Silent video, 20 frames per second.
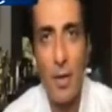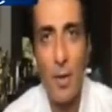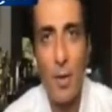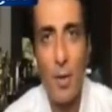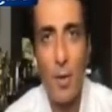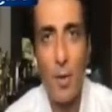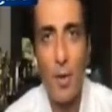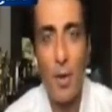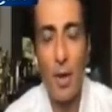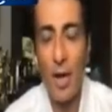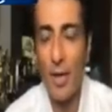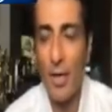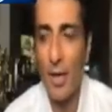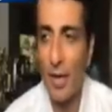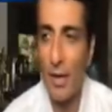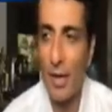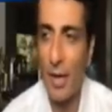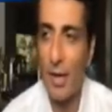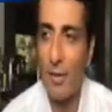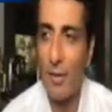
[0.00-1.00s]

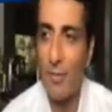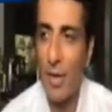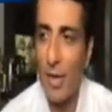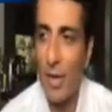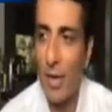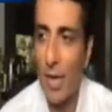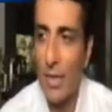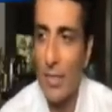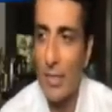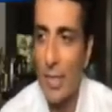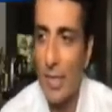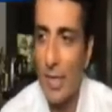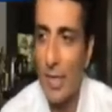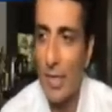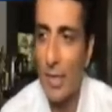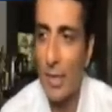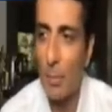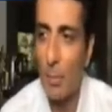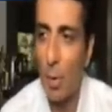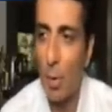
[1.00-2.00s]
I read a very nice thing in
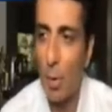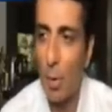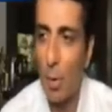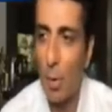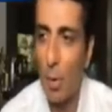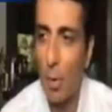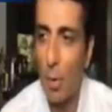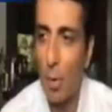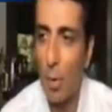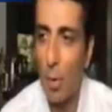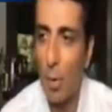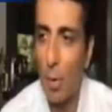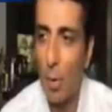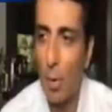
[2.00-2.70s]
the morning.